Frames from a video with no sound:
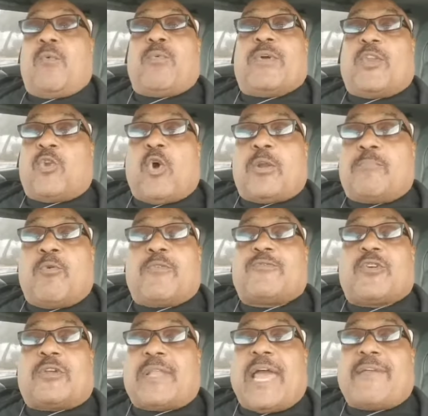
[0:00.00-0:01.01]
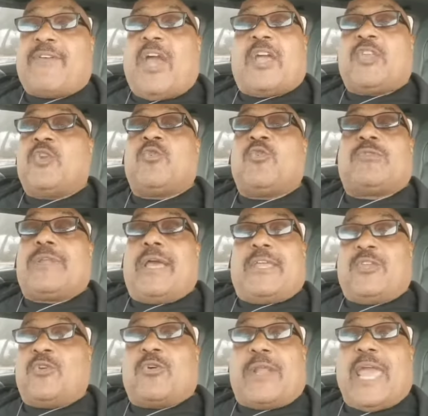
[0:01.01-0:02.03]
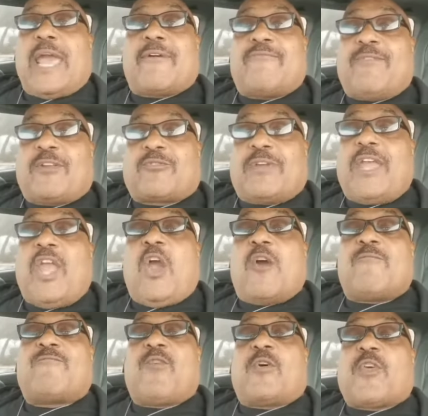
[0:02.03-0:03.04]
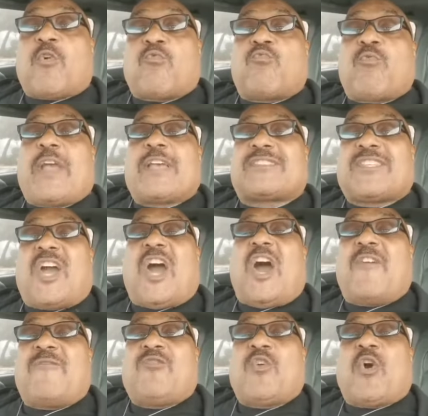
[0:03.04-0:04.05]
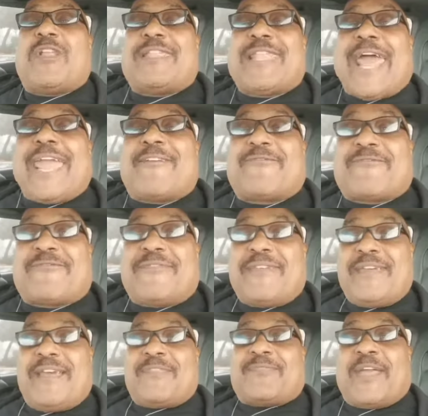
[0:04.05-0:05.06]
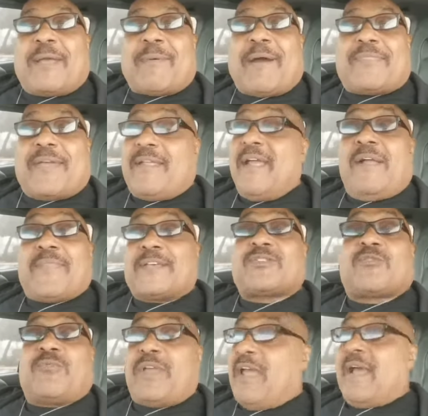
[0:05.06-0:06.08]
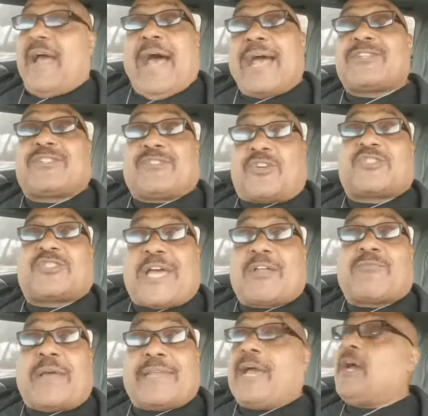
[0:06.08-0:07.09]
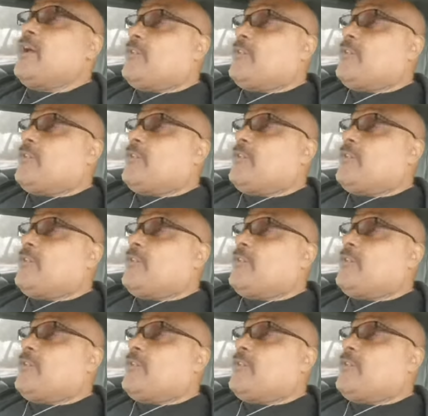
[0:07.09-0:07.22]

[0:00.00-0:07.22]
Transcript: when the Lord moves your life, you you're going to have victory for the rest of your life. Think about that. That's a re- I should start shouting right now.